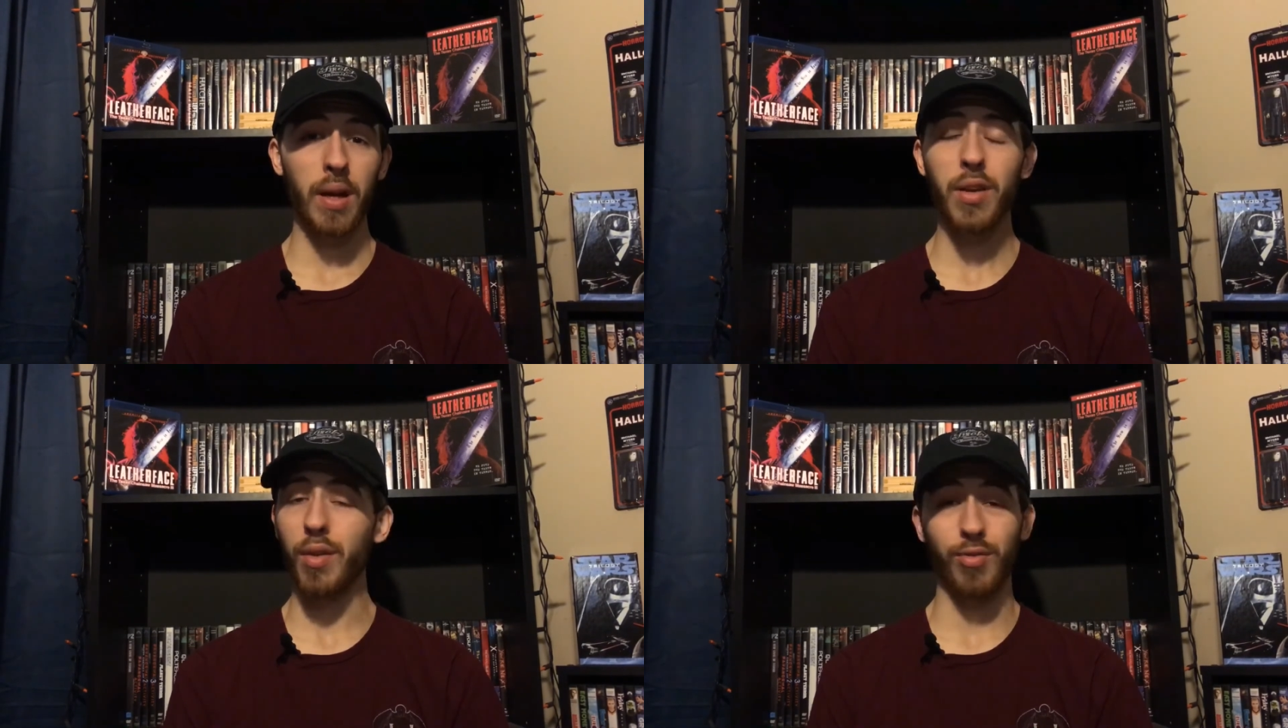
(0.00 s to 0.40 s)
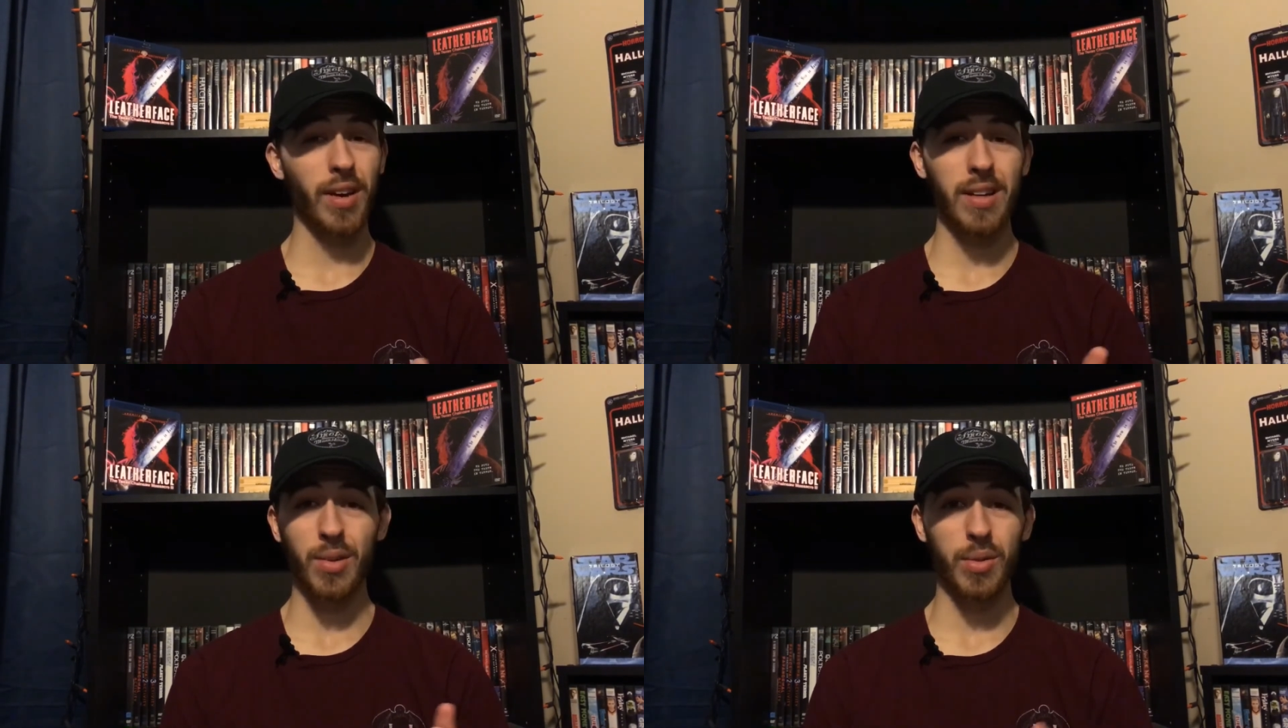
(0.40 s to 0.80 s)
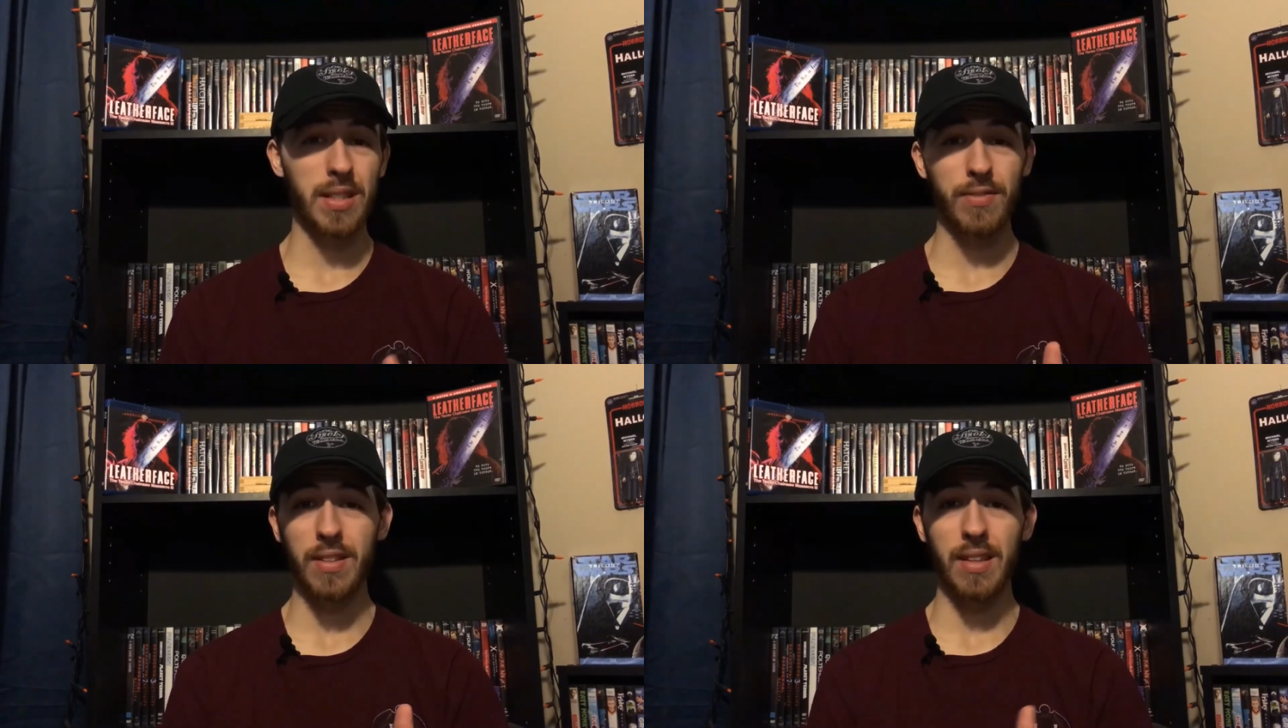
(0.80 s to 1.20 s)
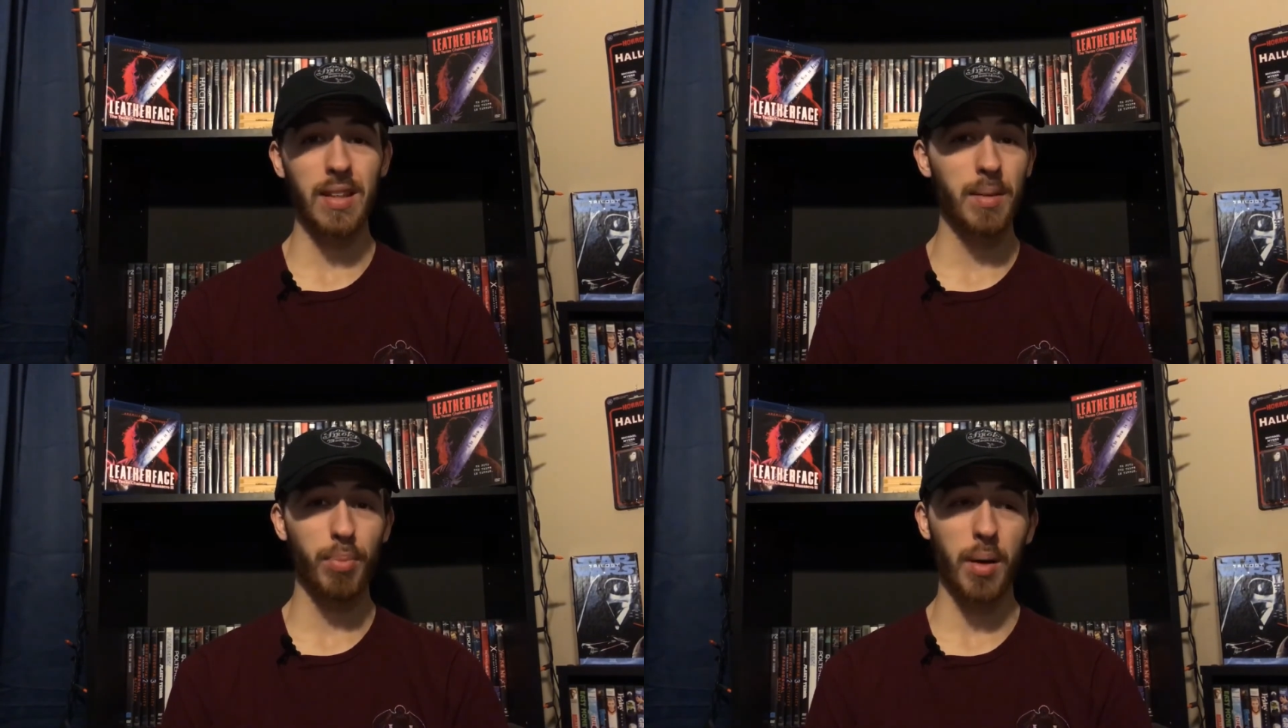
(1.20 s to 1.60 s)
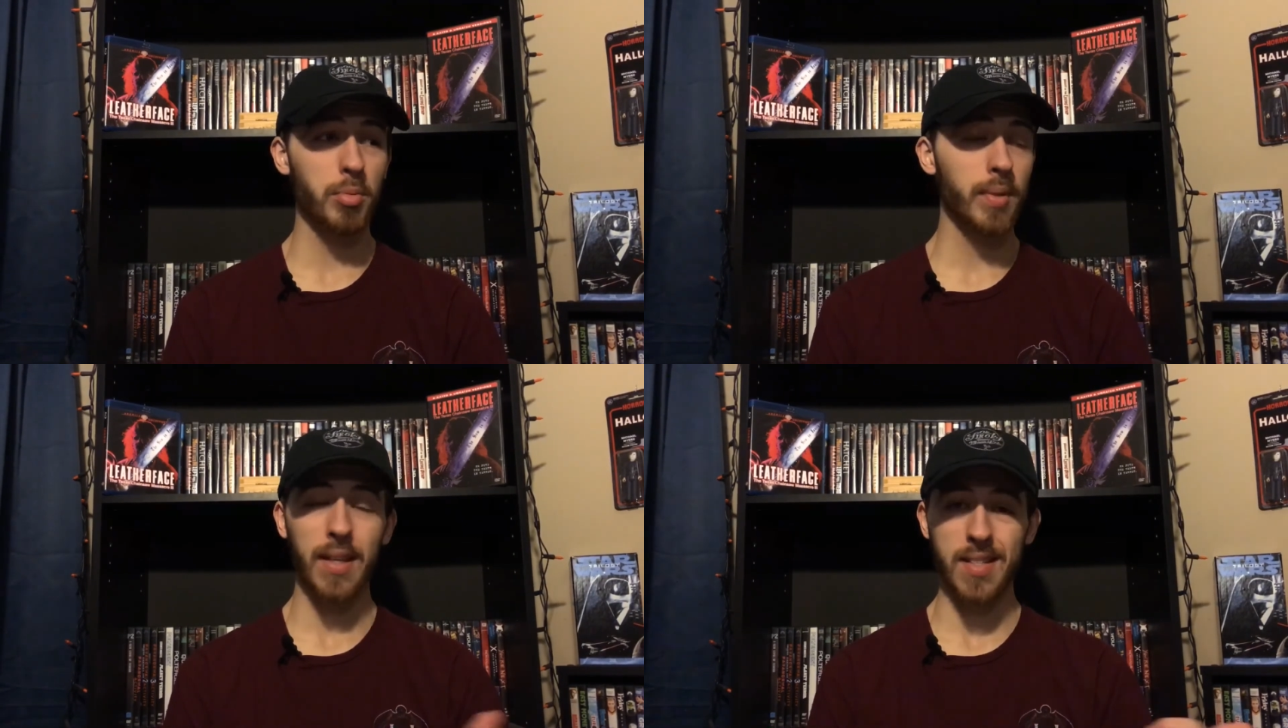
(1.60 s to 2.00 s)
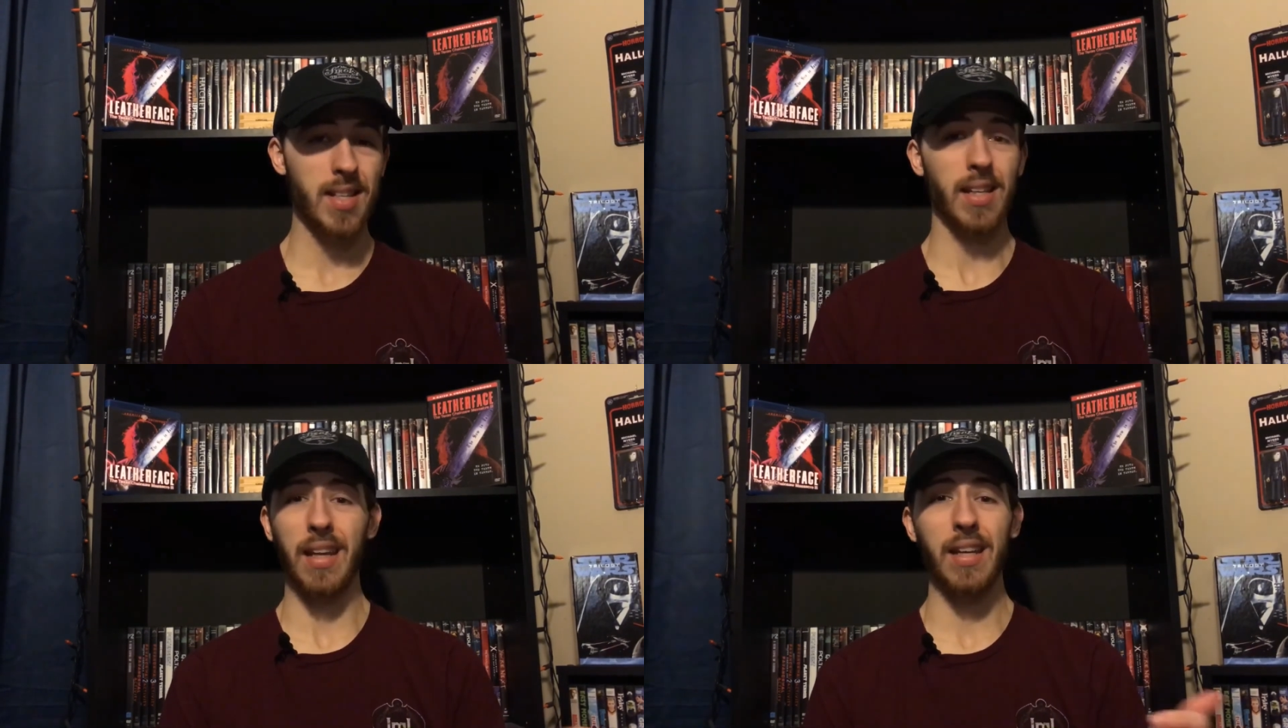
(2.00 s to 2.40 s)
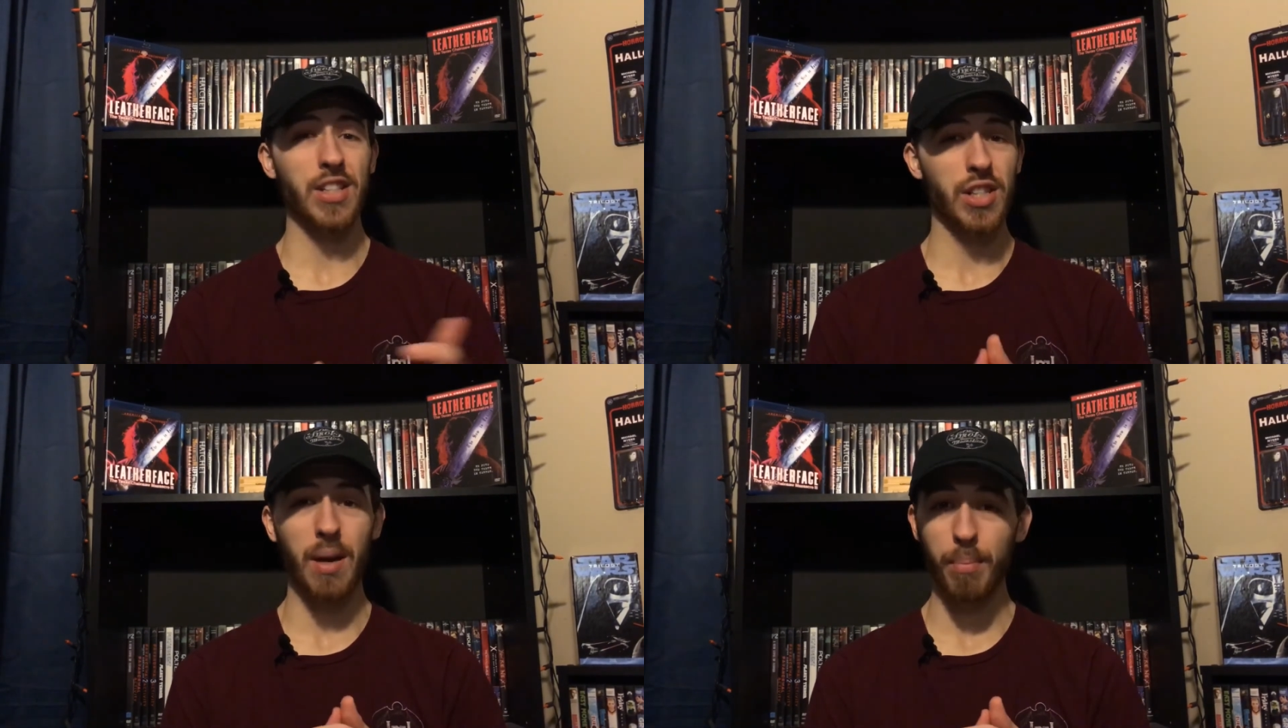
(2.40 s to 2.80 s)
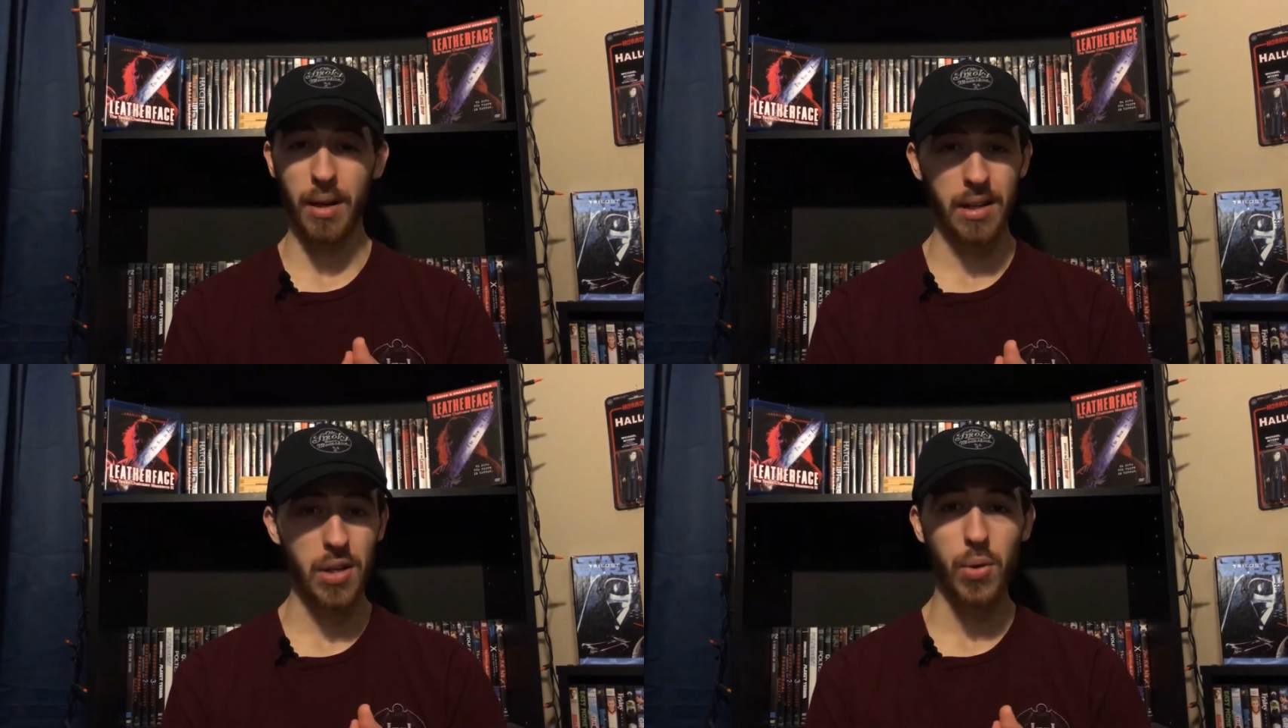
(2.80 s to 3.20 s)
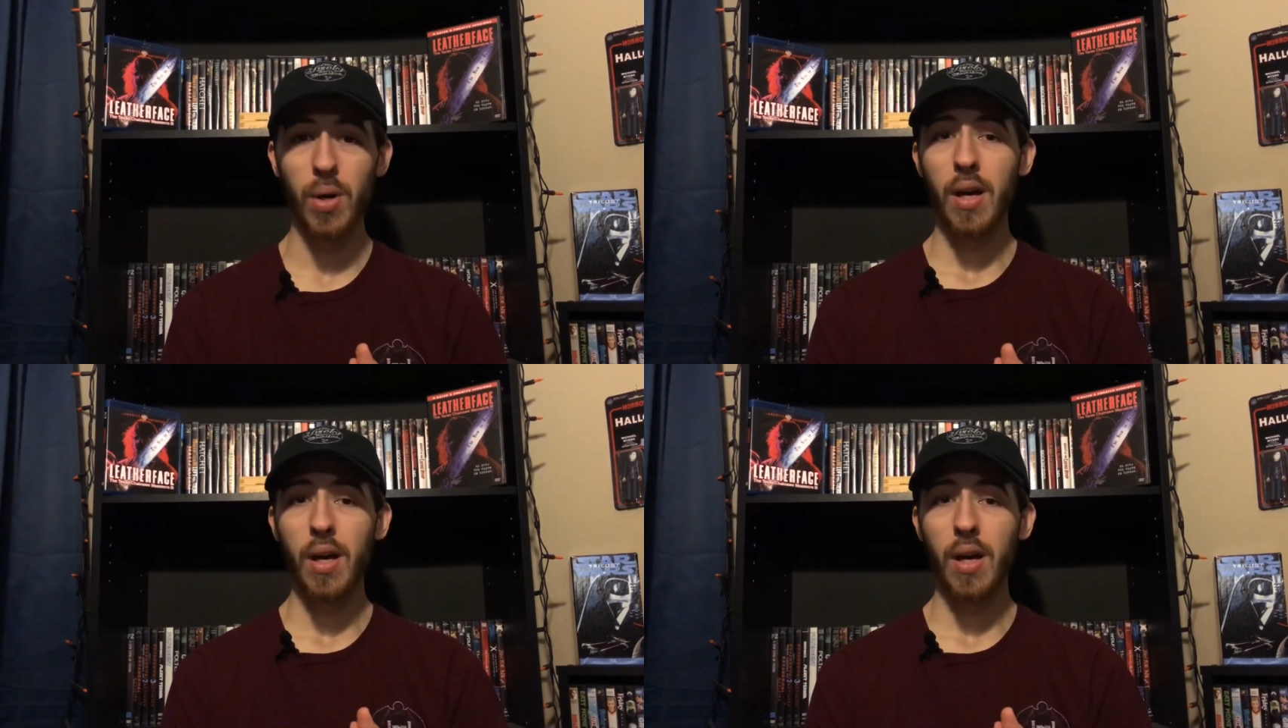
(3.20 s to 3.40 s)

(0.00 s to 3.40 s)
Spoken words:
You can find it on DVD, probably at a secondhand shop by you.